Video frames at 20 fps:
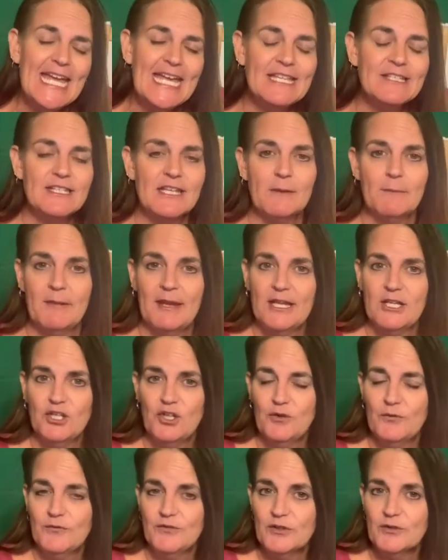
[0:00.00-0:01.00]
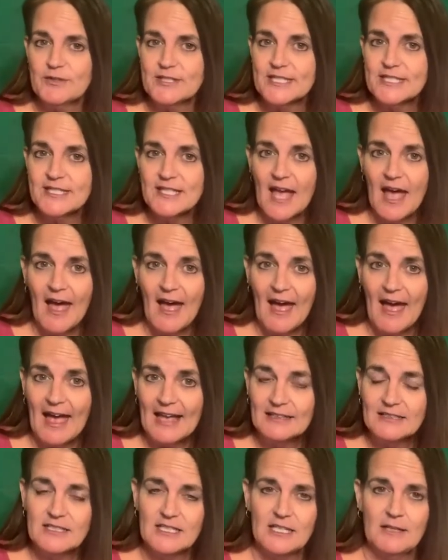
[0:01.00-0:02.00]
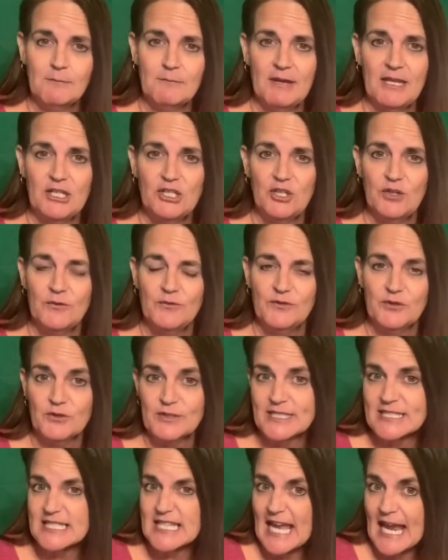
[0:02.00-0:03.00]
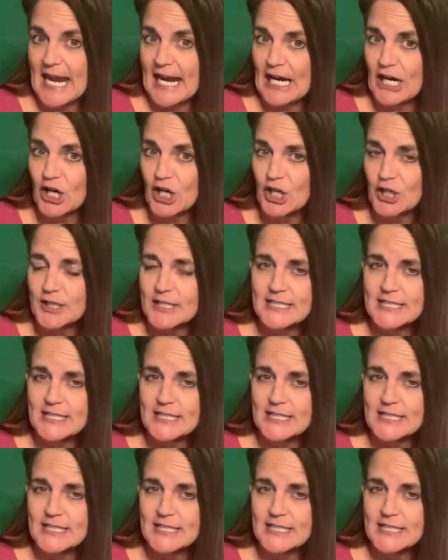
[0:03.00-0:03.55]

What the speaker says: Did it make you feel sad? Did it make you feel scared?